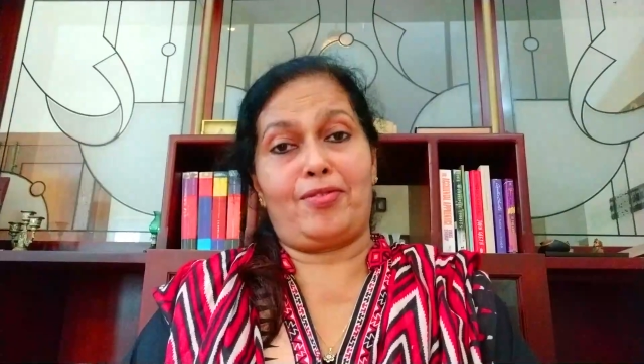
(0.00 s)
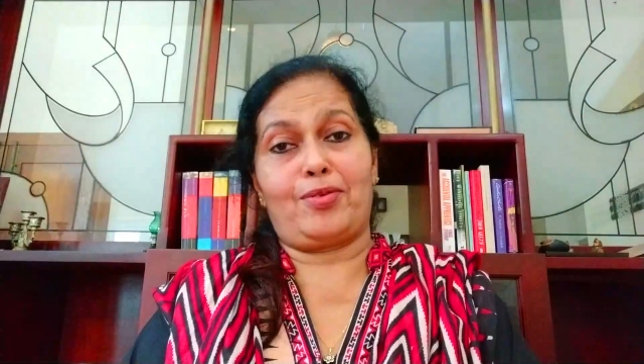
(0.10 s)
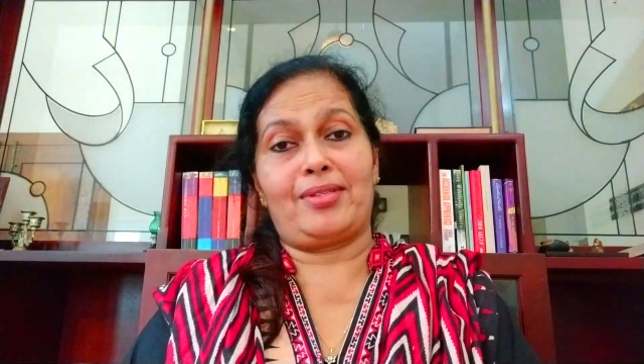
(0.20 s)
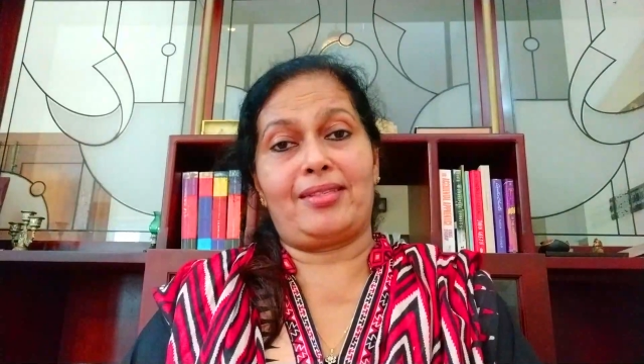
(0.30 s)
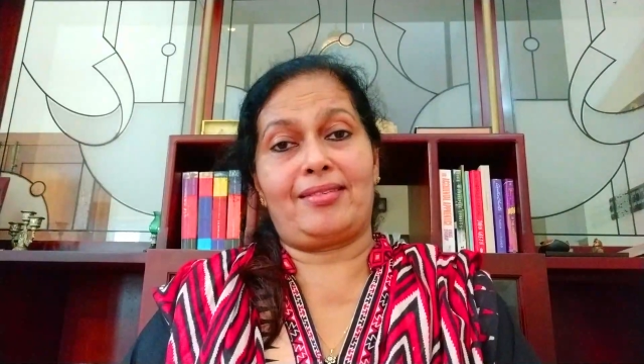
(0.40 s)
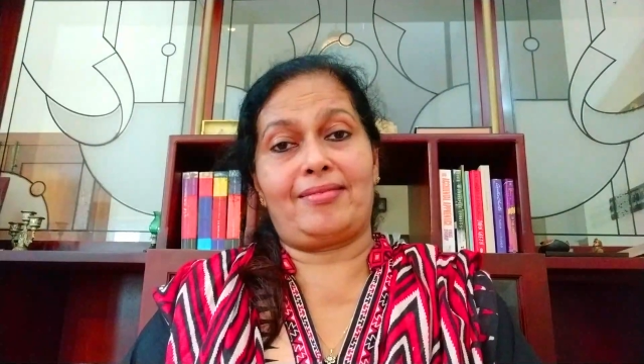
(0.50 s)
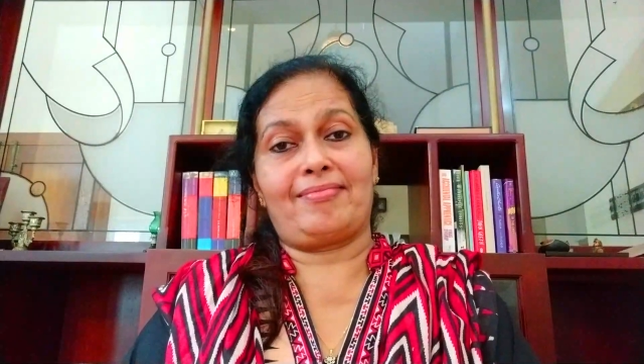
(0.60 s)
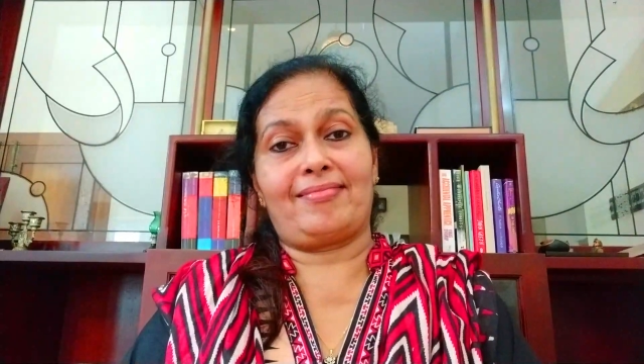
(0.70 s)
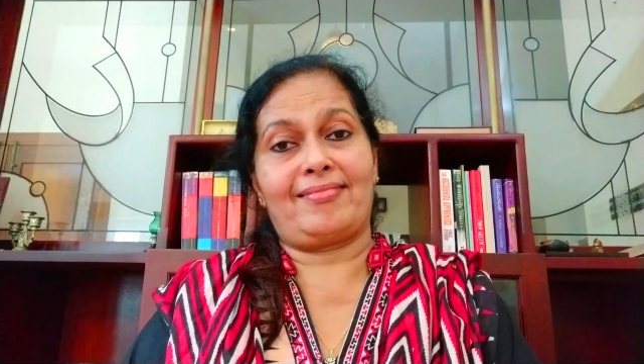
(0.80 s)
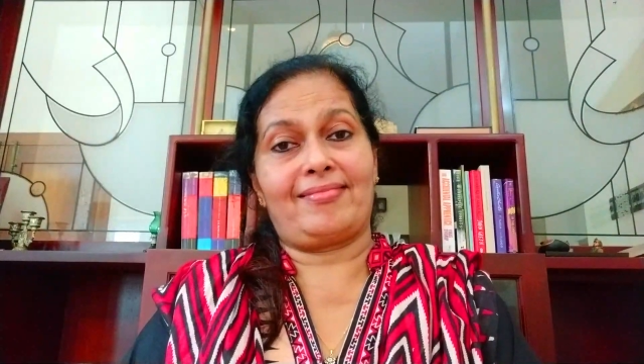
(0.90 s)

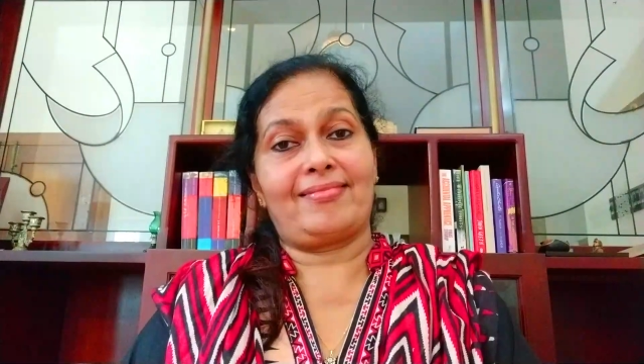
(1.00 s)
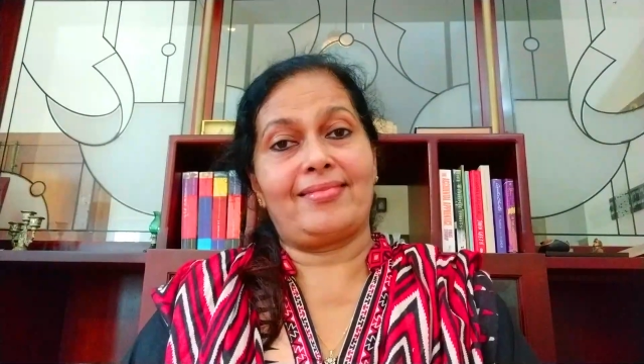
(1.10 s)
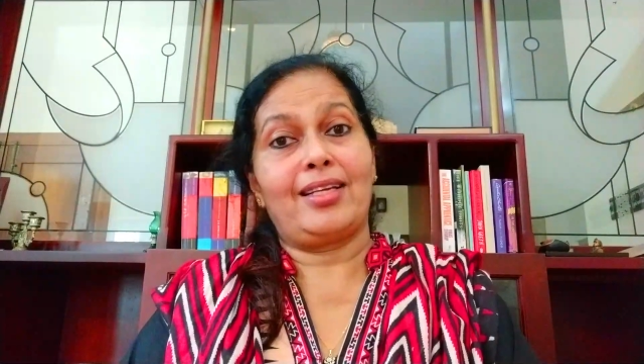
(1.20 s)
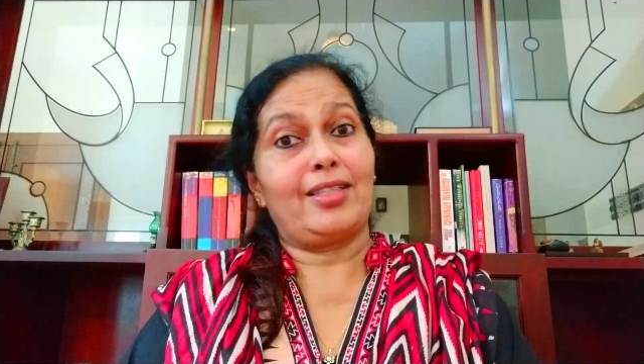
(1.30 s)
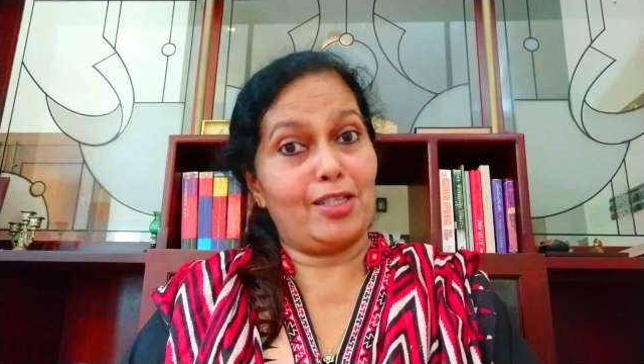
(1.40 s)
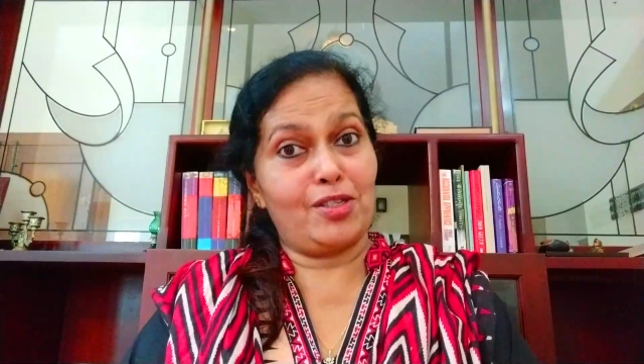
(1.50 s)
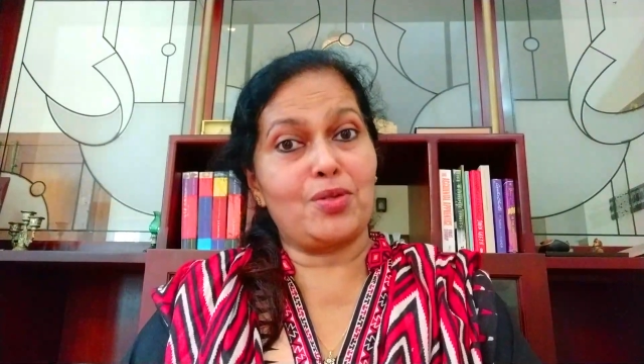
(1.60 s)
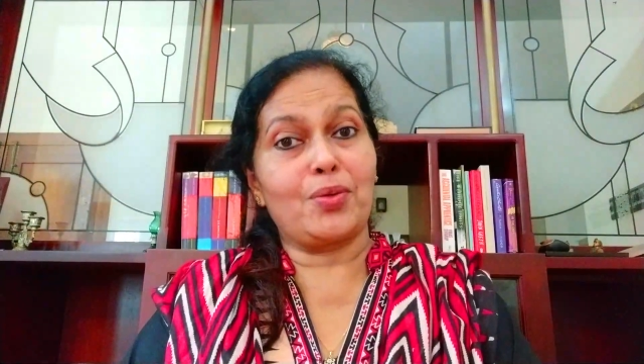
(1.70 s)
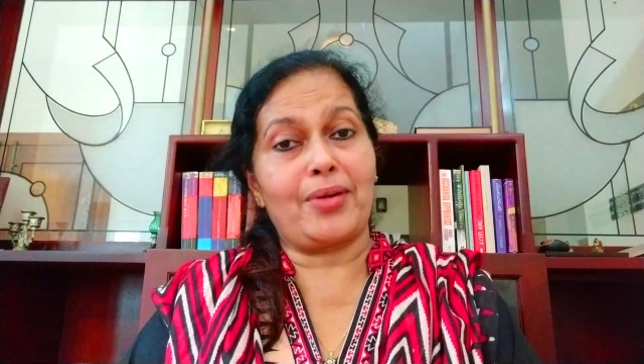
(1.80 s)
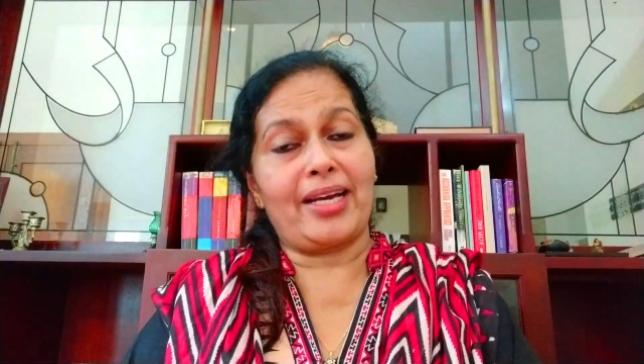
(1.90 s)
phones. That's
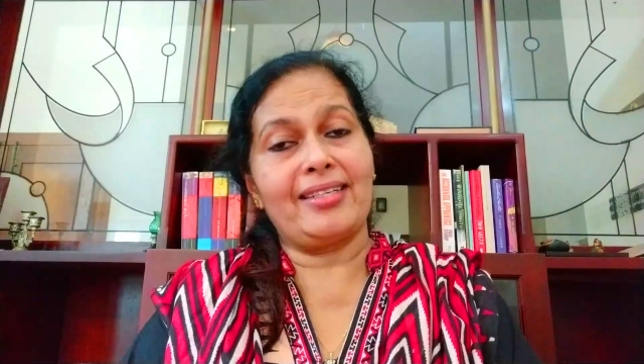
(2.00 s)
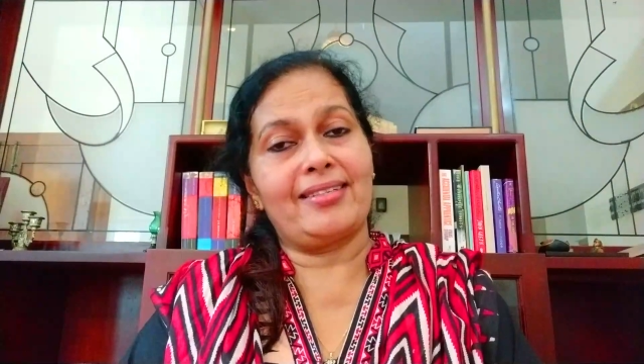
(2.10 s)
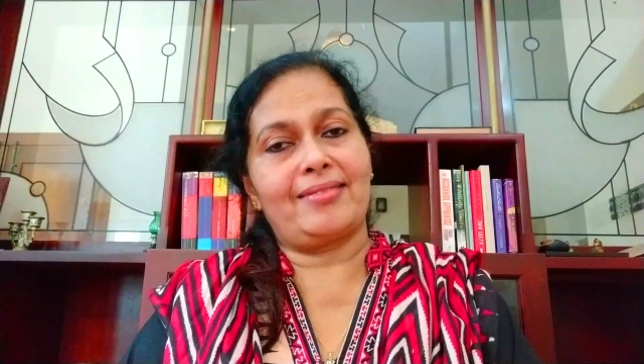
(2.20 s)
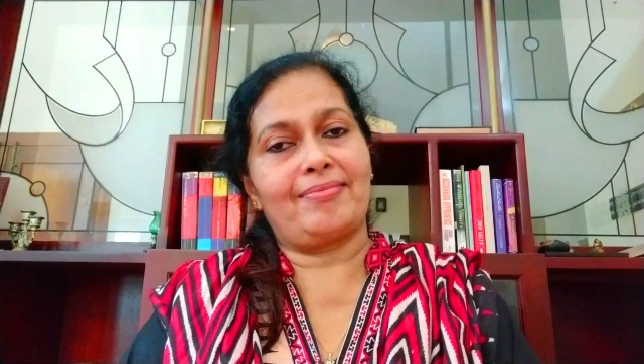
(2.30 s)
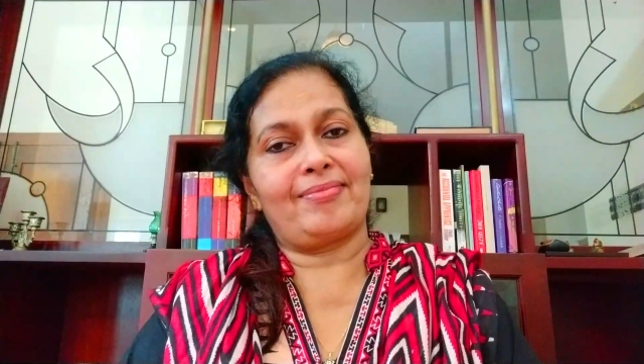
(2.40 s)
true, right?